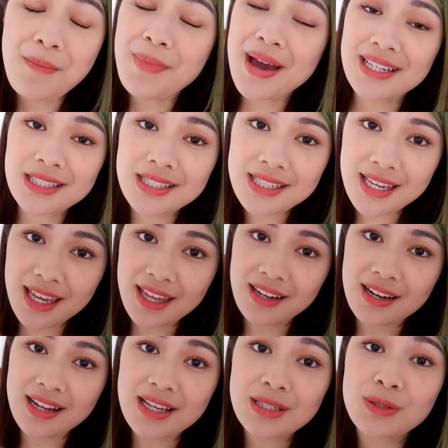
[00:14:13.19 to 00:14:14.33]
my
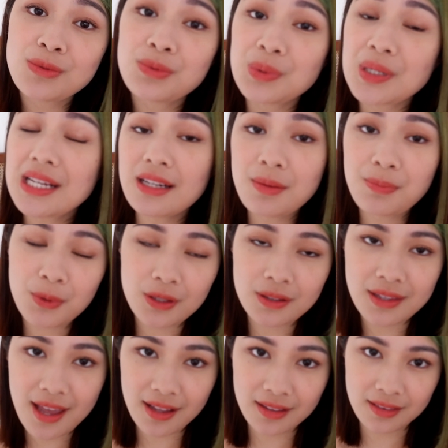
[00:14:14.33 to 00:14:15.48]
skin is really
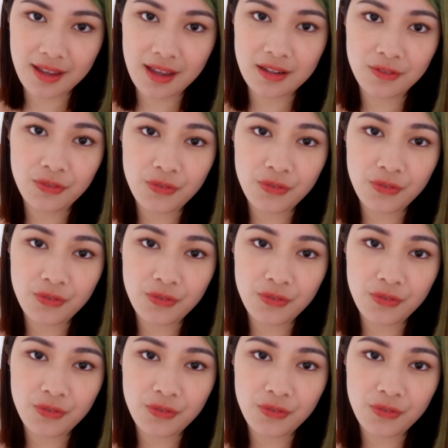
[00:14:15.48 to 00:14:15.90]
protected